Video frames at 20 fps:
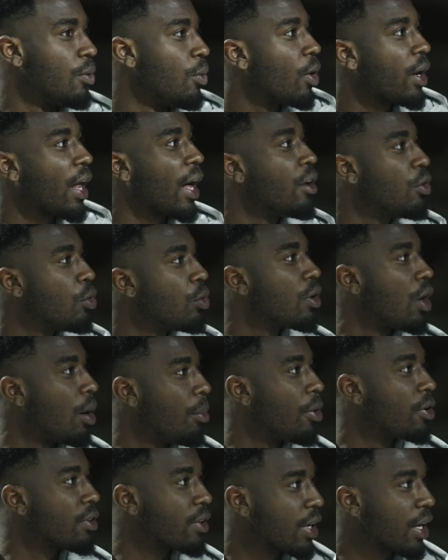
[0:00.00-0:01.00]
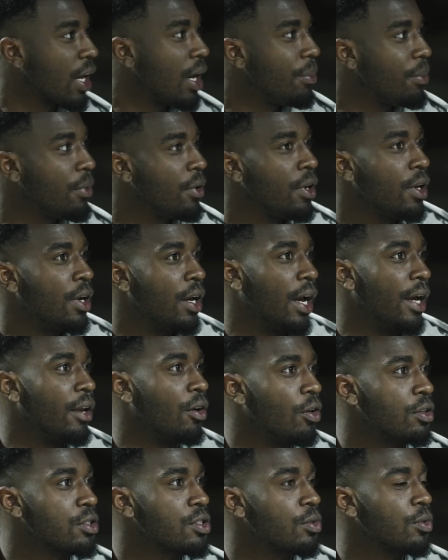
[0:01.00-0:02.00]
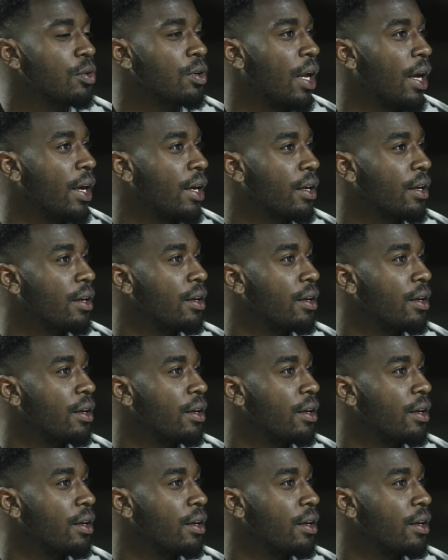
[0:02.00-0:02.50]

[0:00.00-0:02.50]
what I know about the club. And also like